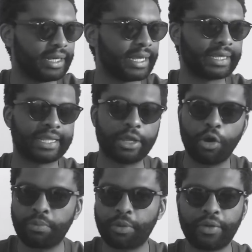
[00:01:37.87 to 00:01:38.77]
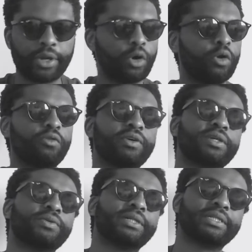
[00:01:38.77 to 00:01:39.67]
Like, they operate all over the
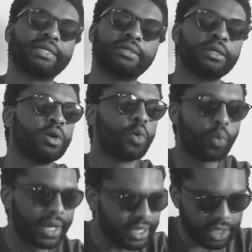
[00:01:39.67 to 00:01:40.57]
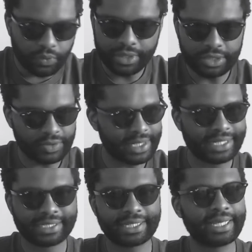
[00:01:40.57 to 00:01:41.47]
world. And one thing we need to
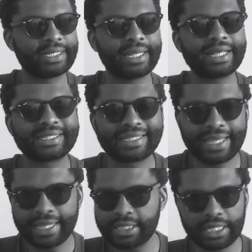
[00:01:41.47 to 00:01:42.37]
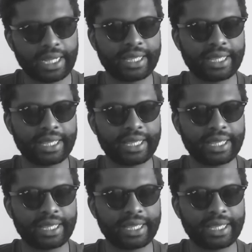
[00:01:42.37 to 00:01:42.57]
understand, that's data.